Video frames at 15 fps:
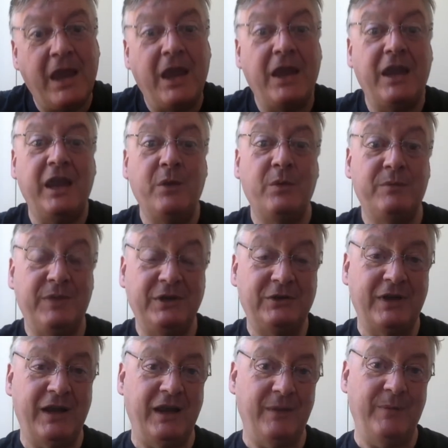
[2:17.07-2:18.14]
he would be
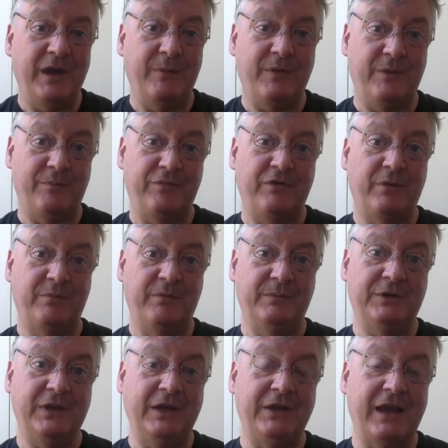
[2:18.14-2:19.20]
telling me about
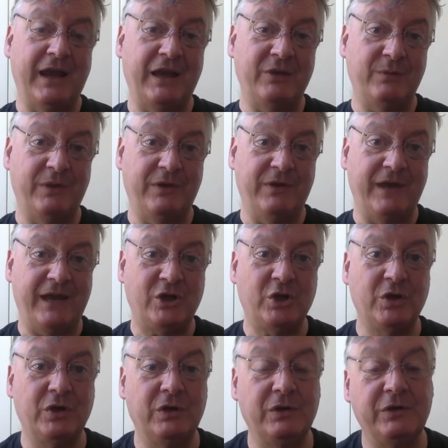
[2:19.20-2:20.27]
problems he'd had with
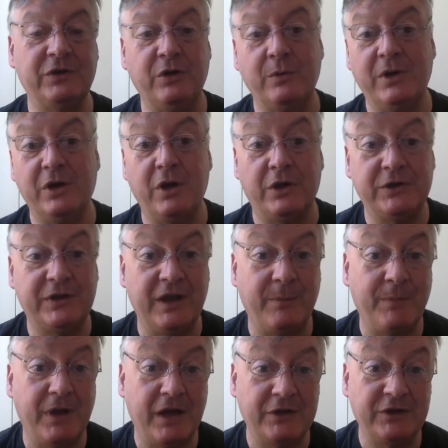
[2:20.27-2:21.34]
nationals who had lost their
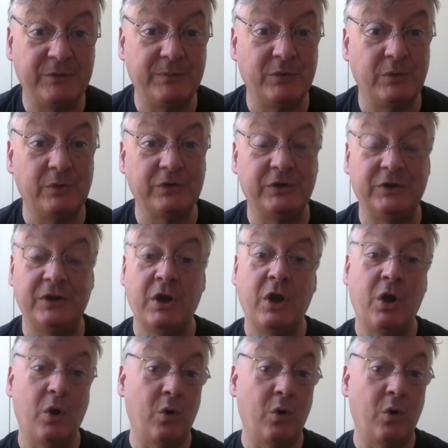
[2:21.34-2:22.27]
passports,